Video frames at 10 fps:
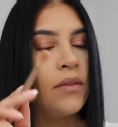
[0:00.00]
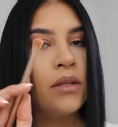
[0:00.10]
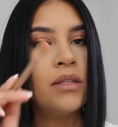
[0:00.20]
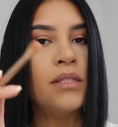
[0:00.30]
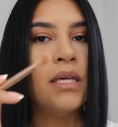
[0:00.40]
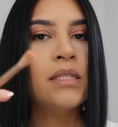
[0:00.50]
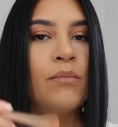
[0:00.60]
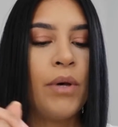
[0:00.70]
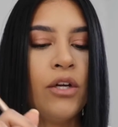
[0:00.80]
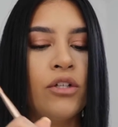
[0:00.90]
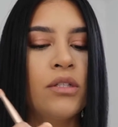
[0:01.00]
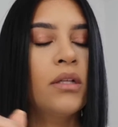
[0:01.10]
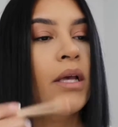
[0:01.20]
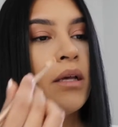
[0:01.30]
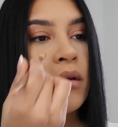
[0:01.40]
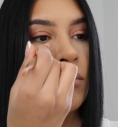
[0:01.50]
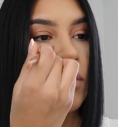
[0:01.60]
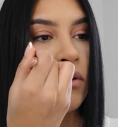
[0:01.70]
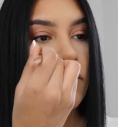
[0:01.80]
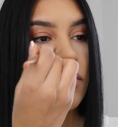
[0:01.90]
I think this side's better to like
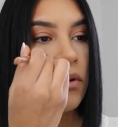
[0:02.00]
buff